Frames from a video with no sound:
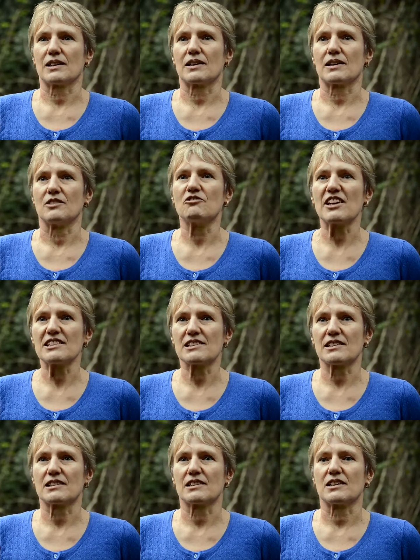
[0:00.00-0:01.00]
infest
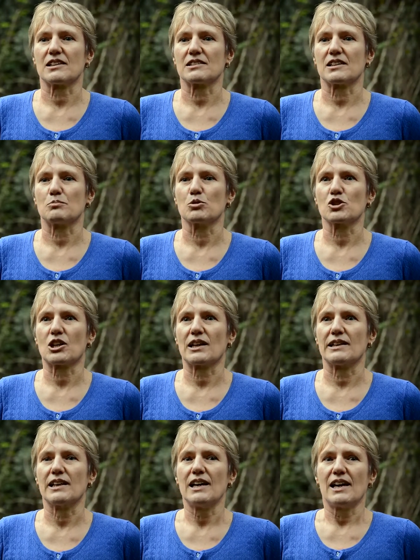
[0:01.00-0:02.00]
that
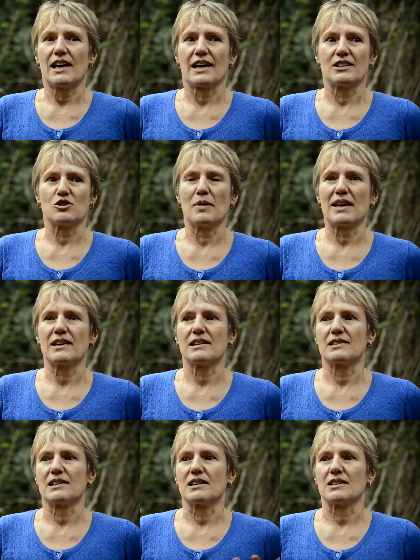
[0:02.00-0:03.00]
bushland, and to make
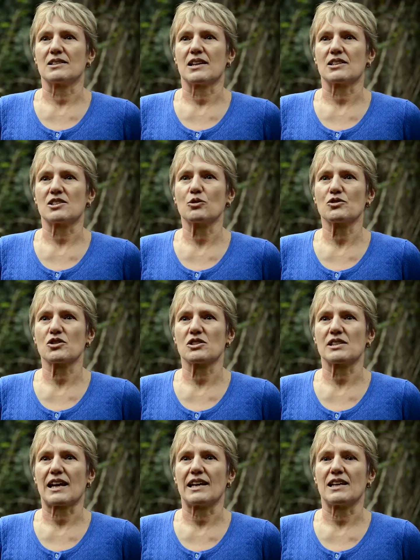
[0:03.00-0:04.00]
it a
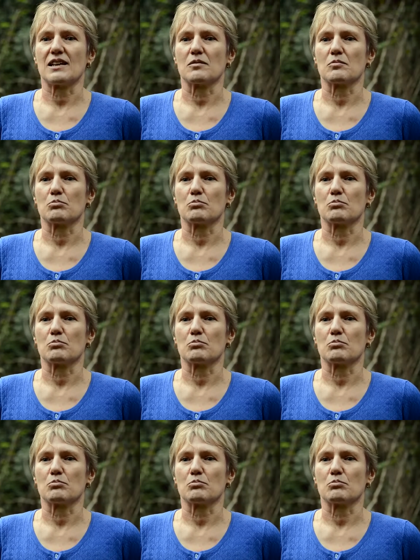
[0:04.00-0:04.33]
self-sustaining